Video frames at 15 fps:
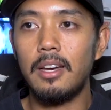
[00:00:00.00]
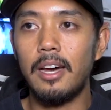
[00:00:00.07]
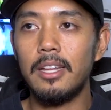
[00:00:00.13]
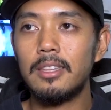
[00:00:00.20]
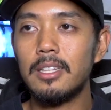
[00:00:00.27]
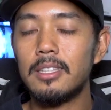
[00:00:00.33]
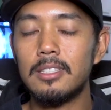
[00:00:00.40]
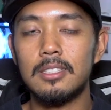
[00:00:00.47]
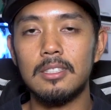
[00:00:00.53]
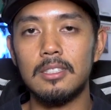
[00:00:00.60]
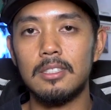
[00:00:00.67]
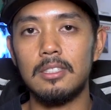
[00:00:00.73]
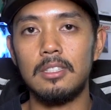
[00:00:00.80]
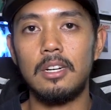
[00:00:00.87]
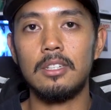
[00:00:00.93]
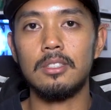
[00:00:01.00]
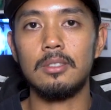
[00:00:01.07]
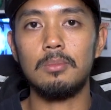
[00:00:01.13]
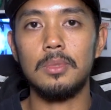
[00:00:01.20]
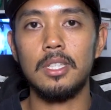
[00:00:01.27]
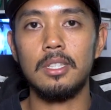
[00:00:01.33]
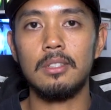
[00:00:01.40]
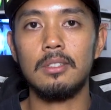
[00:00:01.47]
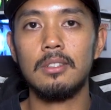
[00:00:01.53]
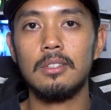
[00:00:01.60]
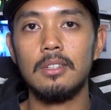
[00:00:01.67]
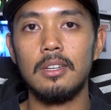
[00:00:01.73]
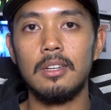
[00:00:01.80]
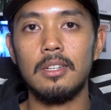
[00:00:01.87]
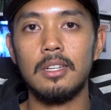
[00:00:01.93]
I think it's just an awesome thing,
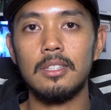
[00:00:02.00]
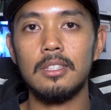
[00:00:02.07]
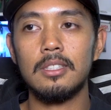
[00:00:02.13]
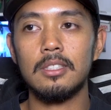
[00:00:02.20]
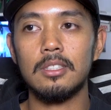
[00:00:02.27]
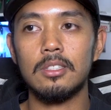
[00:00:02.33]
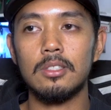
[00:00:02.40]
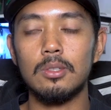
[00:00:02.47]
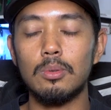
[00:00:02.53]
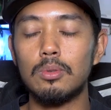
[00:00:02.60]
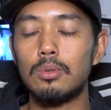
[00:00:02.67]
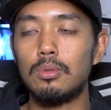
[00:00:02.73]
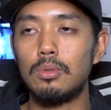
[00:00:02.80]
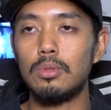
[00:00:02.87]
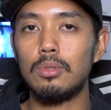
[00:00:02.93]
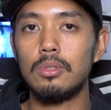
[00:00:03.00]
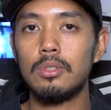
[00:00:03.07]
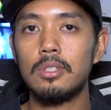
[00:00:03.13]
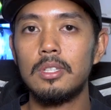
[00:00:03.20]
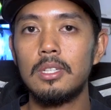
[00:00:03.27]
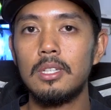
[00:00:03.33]
and I think it's just so cool